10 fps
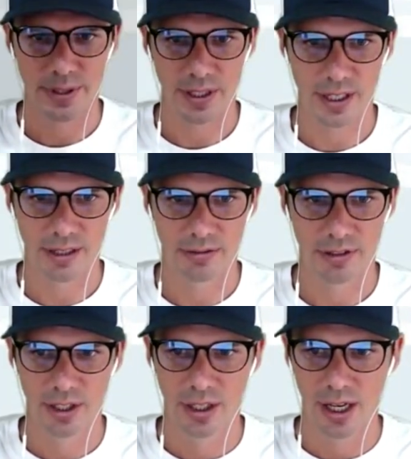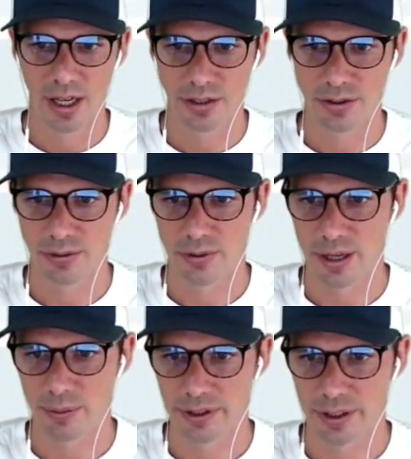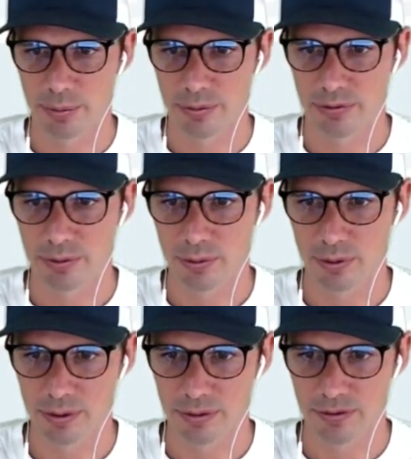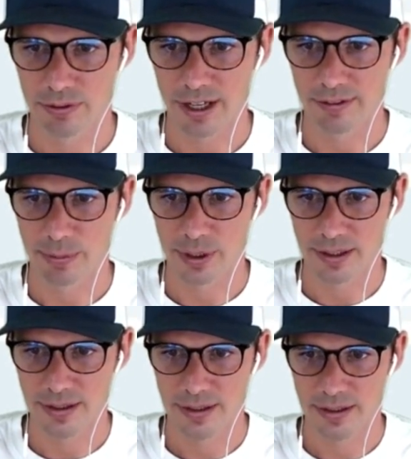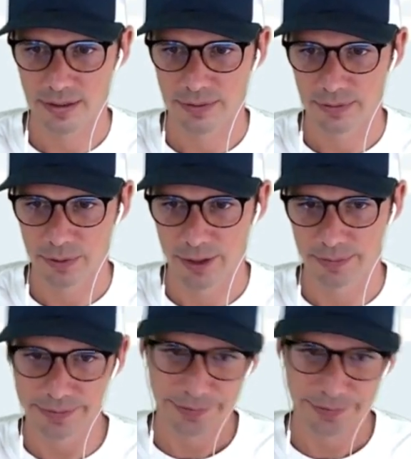Save, and you do that one like before 5 minutes, right?